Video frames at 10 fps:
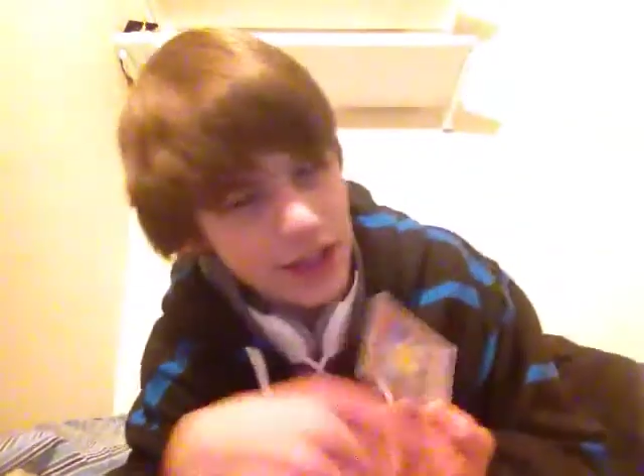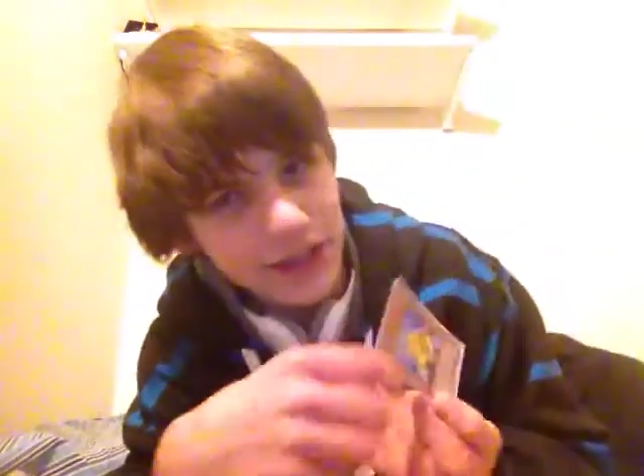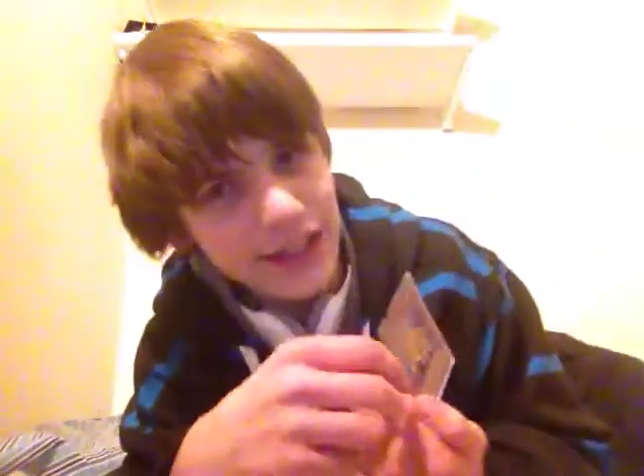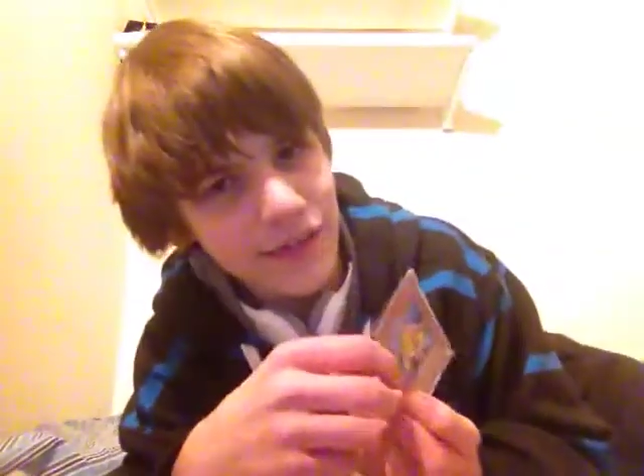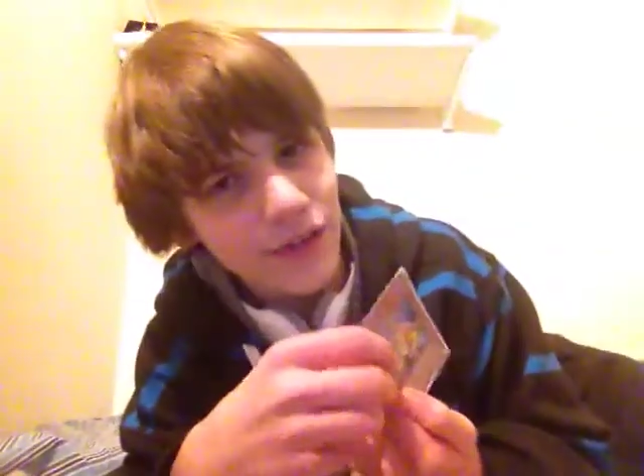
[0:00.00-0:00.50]

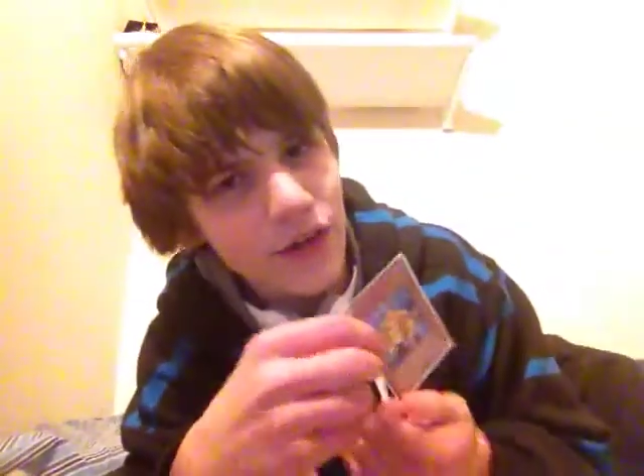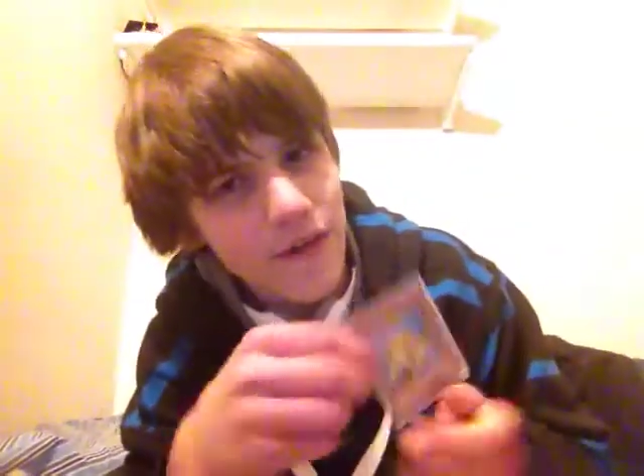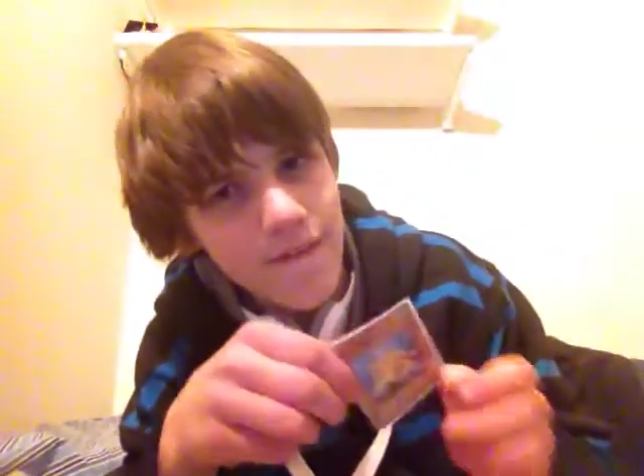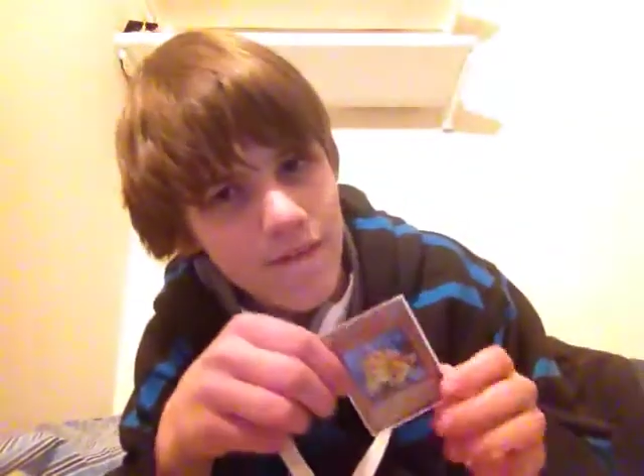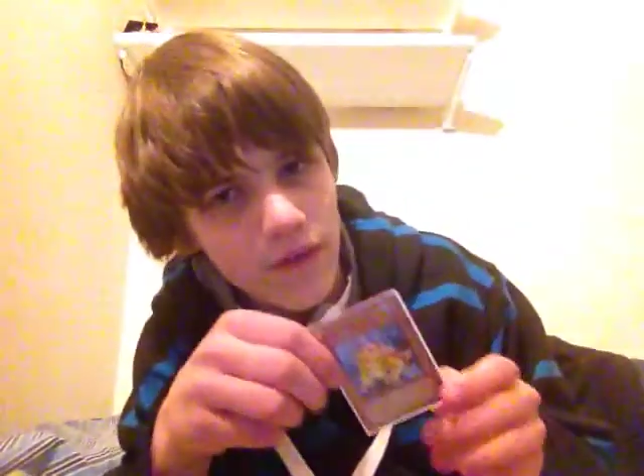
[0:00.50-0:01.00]
And second of all,
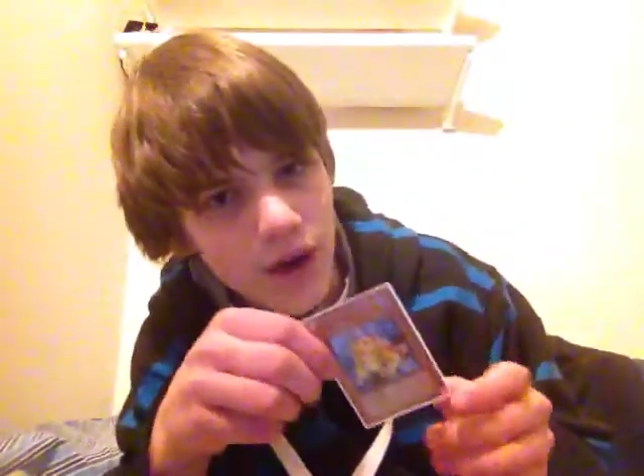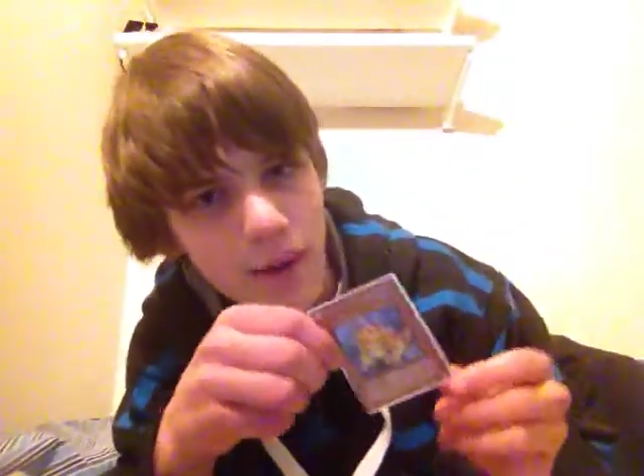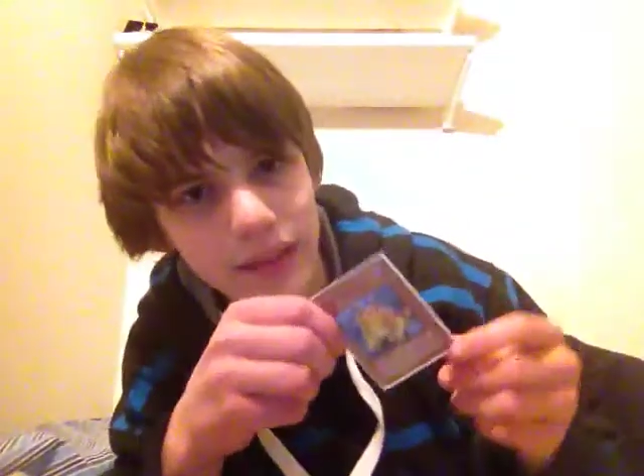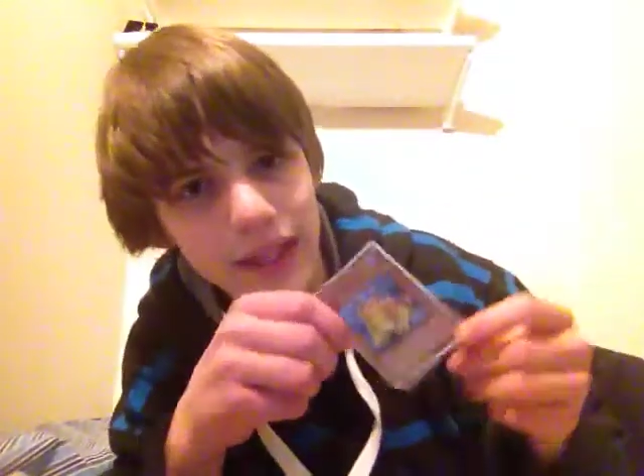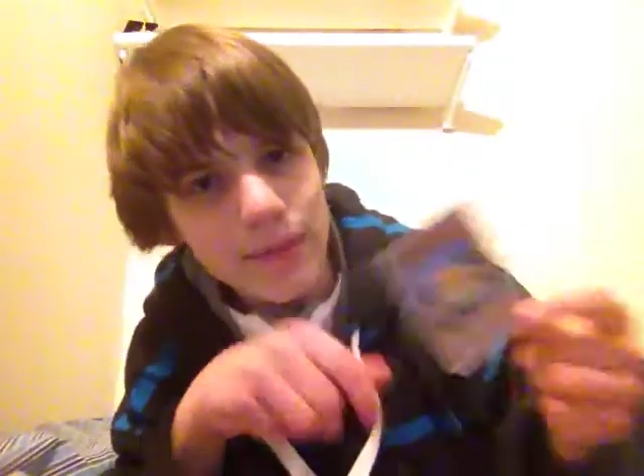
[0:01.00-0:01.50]

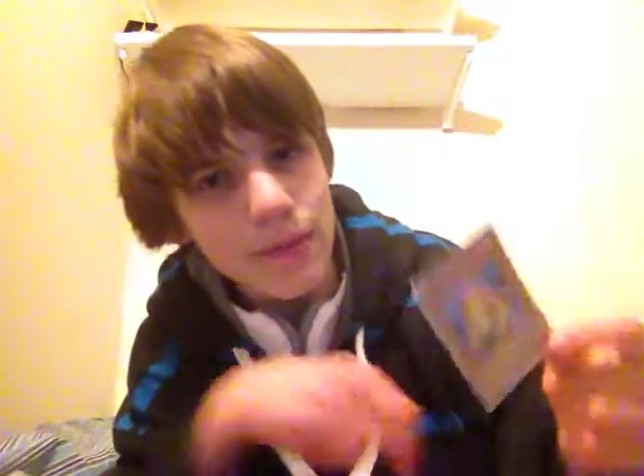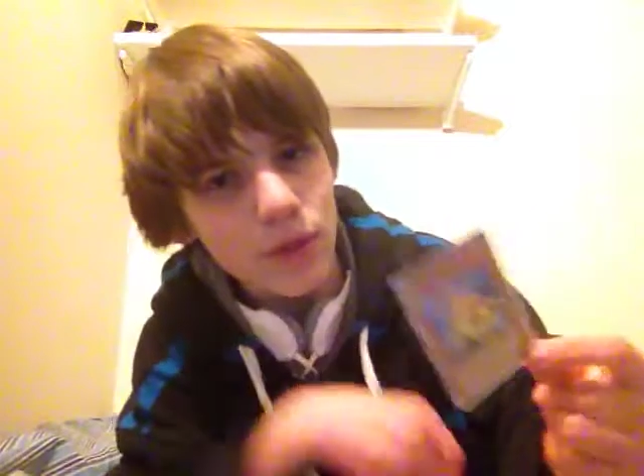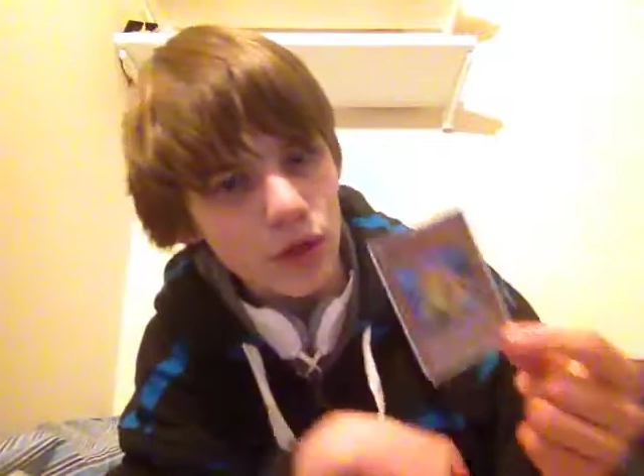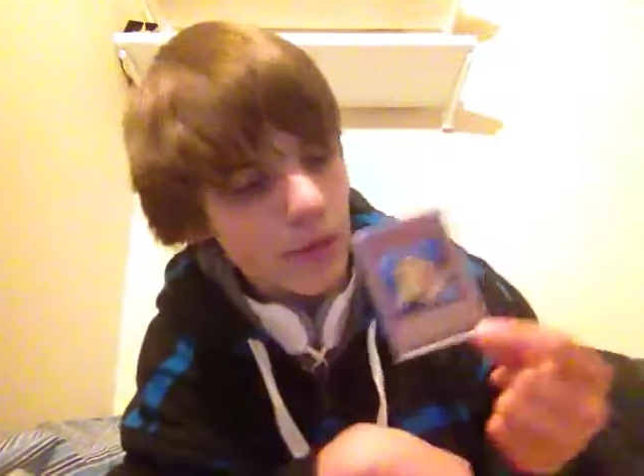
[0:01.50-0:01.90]
a lot of people are